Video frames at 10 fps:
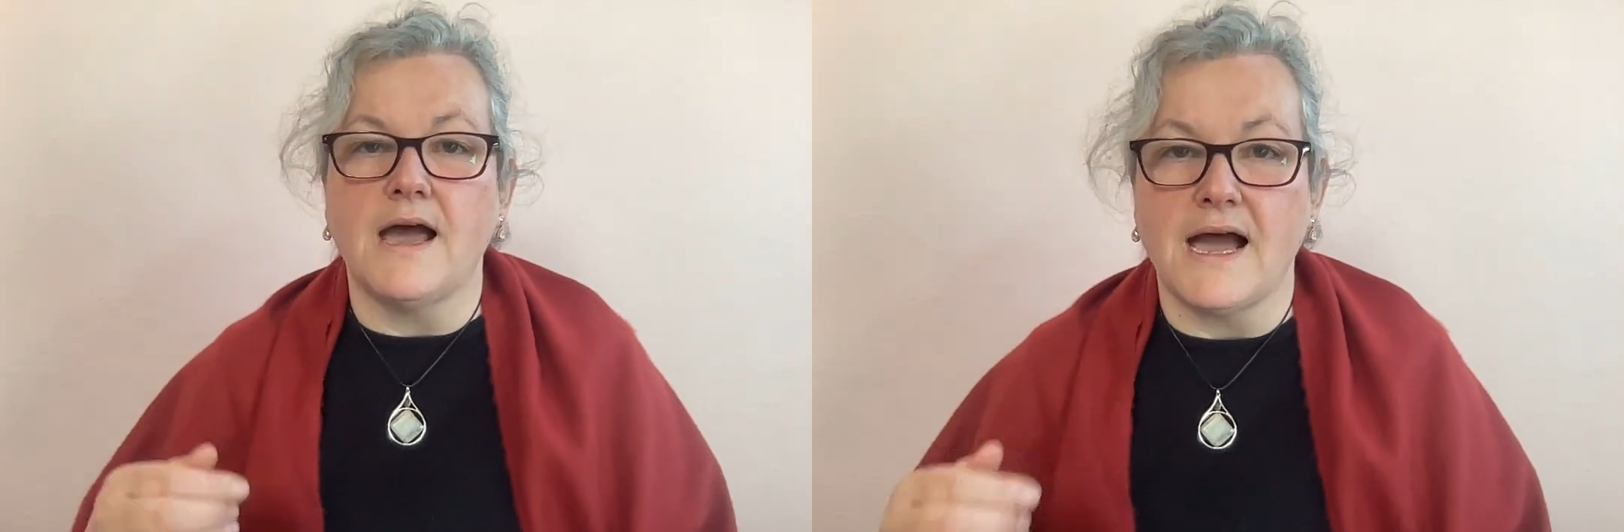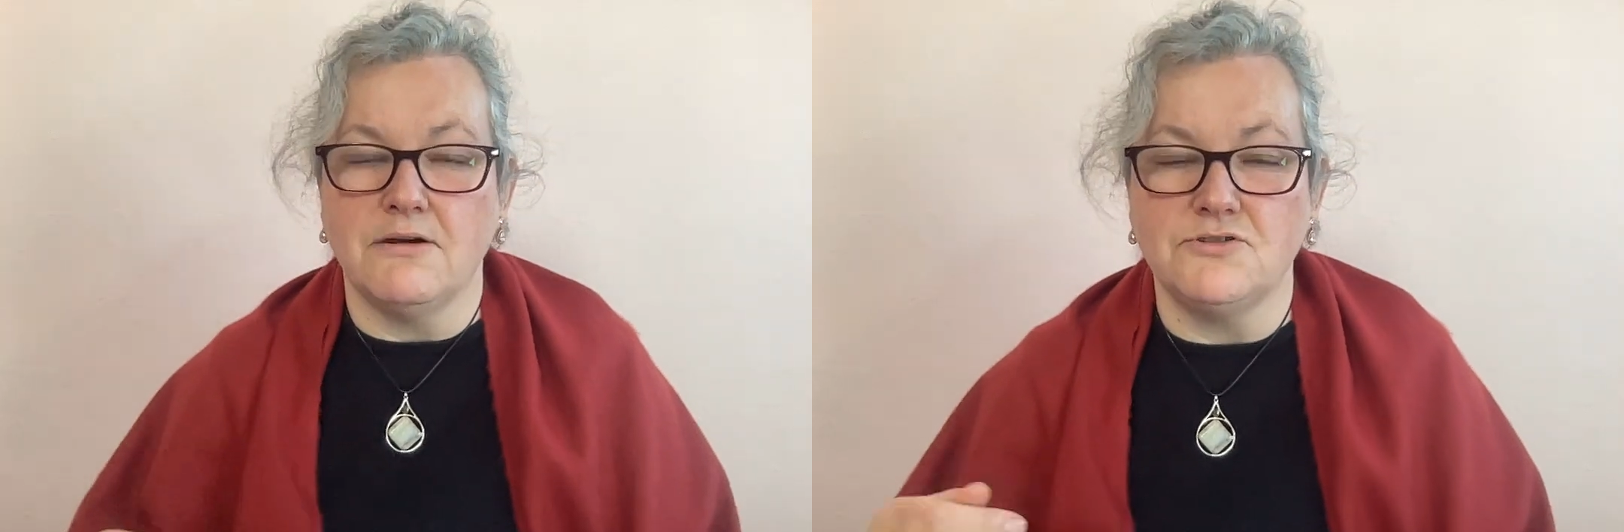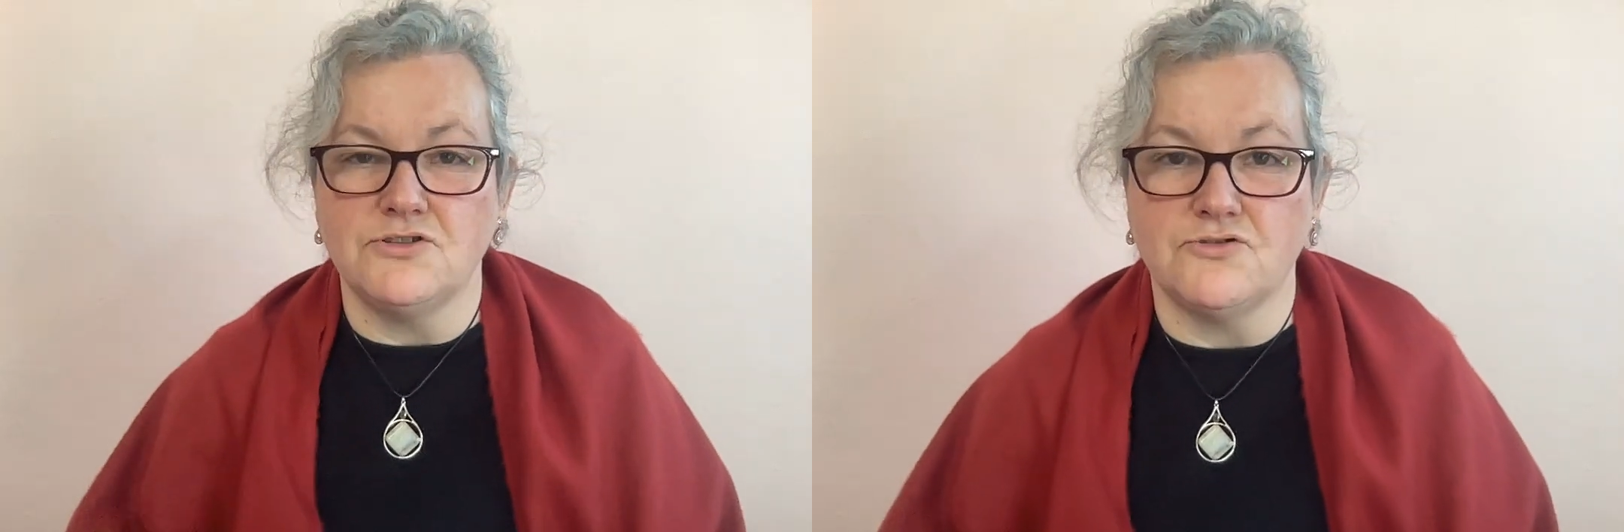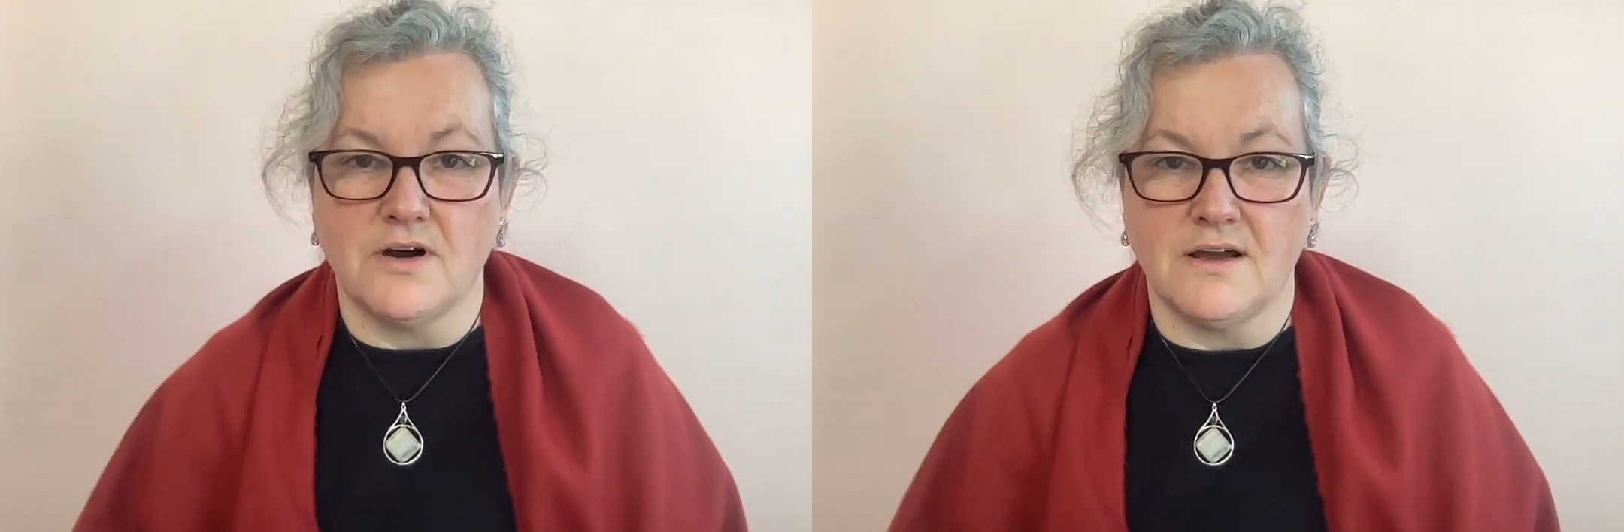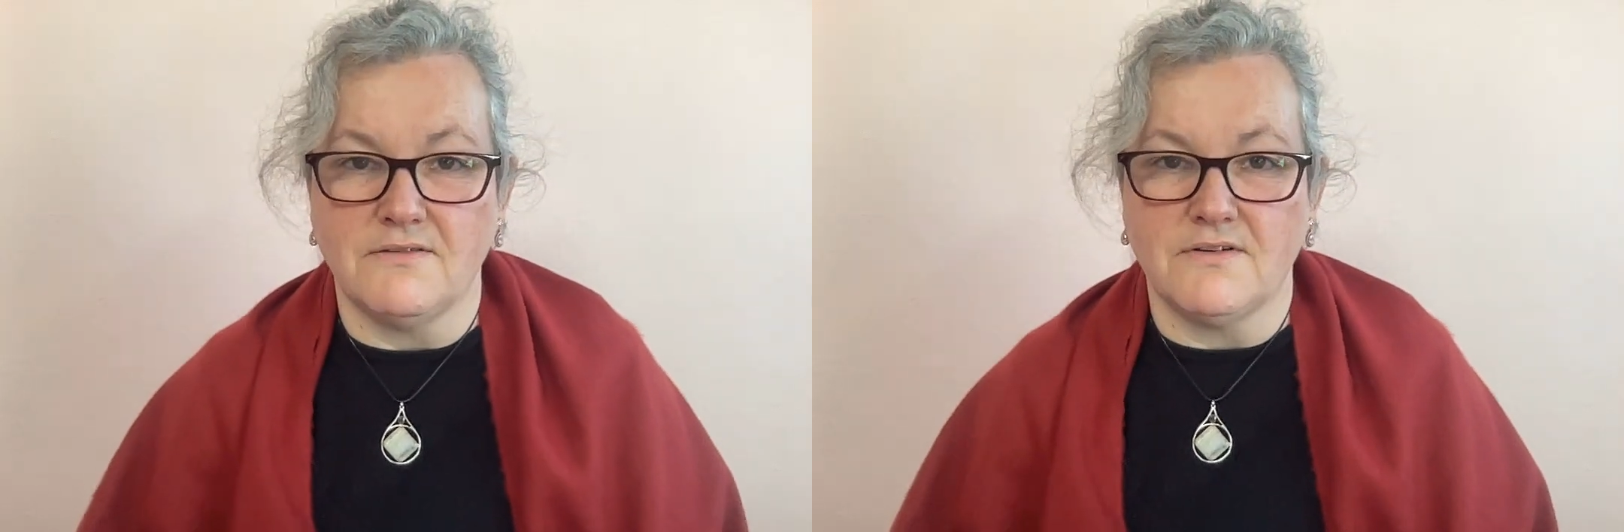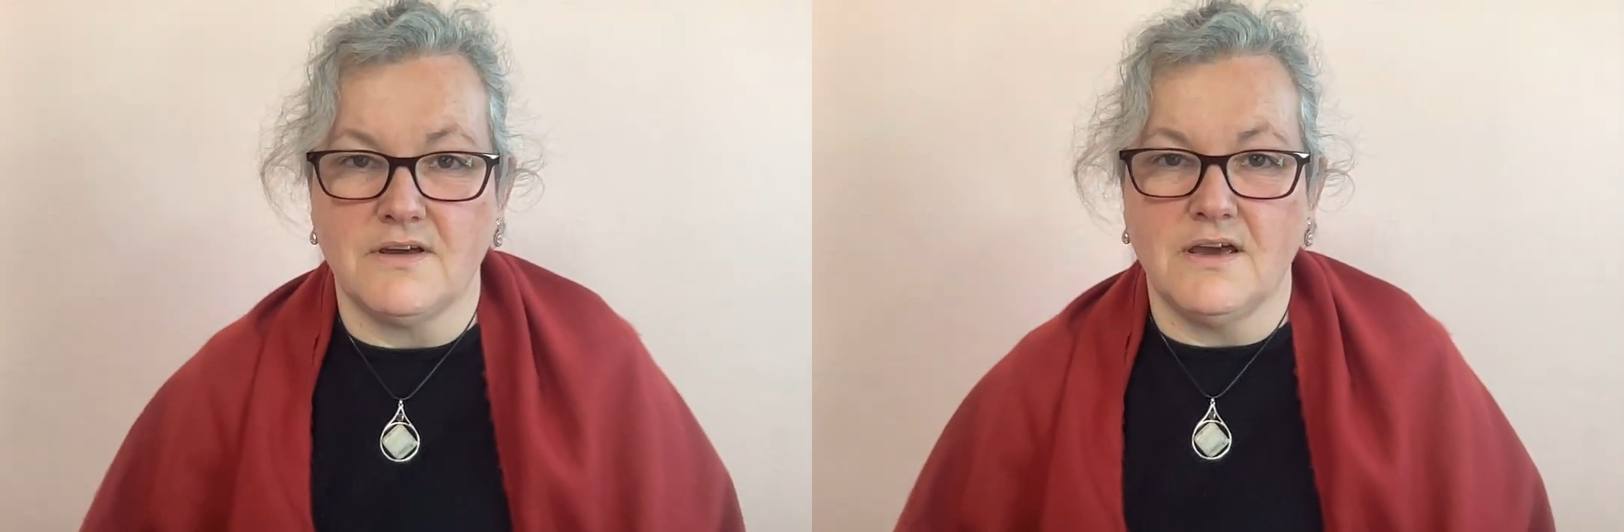how to drive.